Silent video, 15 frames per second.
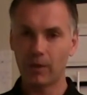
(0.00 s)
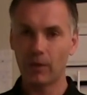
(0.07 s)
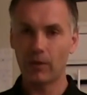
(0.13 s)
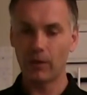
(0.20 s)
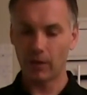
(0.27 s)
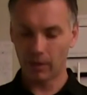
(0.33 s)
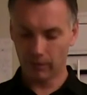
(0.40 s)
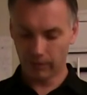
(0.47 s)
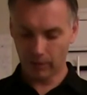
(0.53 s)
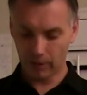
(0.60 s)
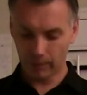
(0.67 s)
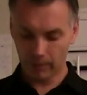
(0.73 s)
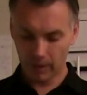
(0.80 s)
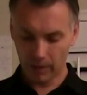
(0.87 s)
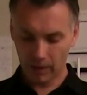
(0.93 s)
plural
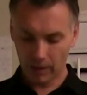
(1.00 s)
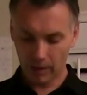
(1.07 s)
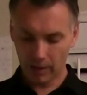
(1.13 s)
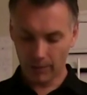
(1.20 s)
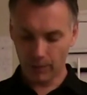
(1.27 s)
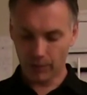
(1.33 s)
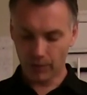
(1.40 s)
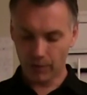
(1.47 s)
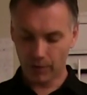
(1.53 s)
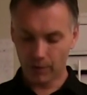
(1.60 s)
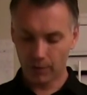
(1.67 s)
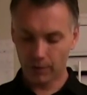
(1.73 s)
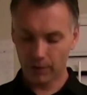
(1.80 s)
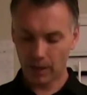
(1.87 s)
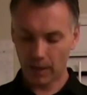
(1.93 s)
form is because there are
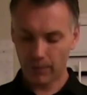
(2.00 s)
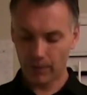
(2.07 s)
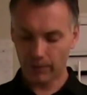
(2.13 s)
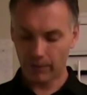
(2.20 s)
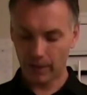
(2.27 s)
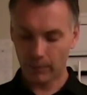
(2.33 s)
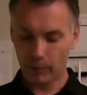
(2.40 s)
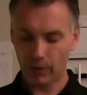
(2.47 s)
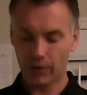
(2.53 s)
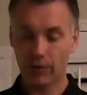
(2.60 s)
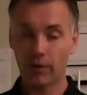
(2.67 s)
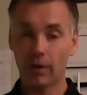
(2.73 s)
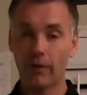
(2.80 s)
two types of frameworks.